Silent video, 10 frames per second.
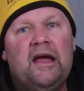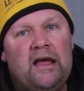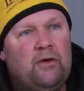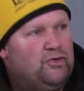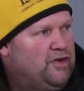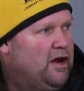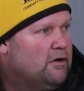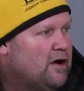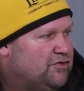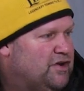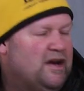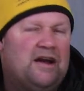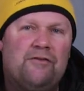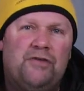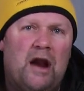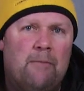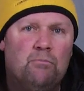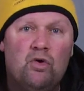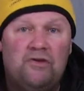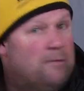He was interested enough that I
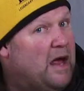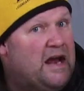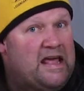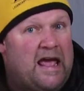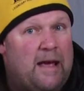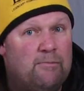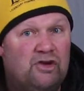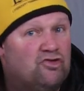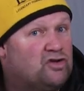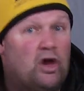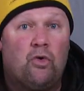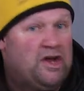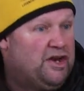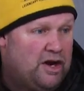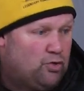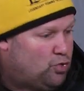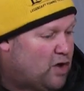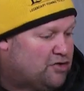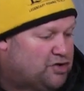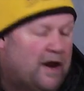moved him and he came in slow. He didn't
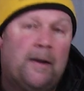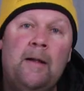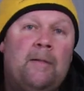rush in.